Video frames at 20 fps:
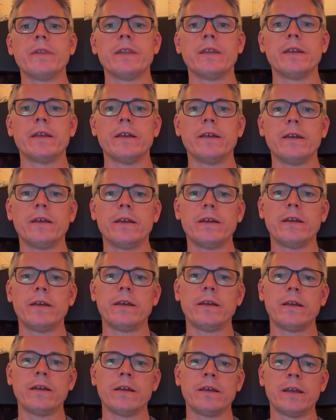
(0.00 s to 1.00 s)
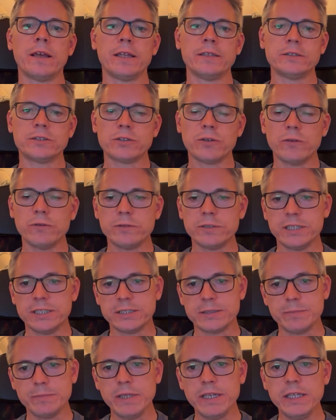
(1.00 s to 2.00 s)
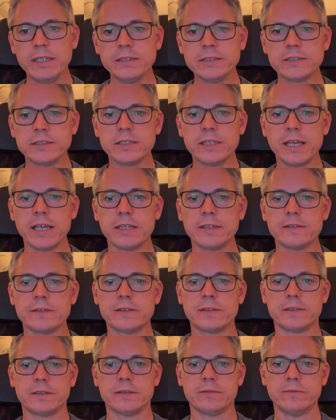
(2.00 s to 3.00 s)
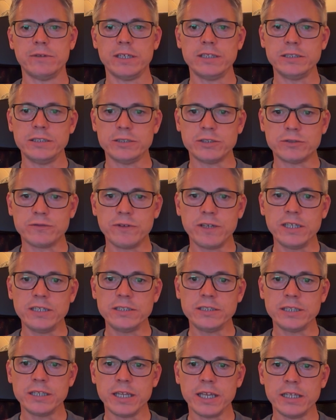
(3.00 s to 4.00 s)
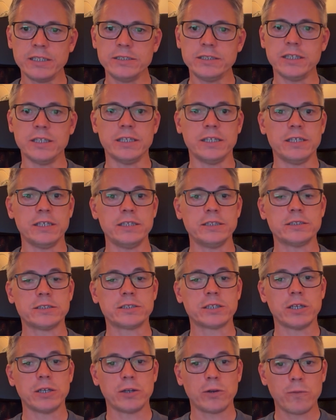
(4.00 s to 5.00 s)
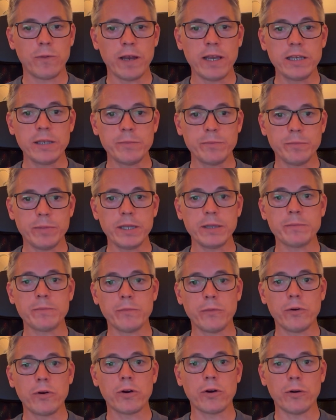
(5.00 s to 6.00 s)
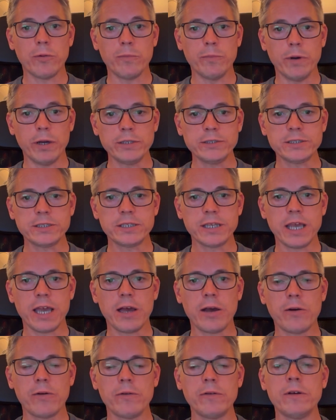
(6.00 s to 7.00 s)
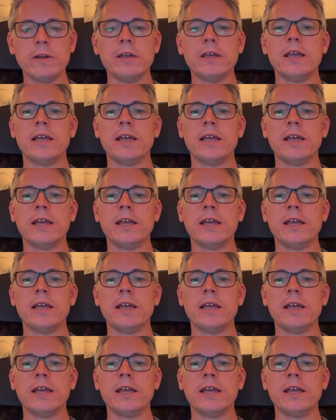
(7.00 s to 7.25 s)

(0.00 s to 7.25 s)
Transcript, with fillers: And so this means that the registration engine is quite a bit more robust now,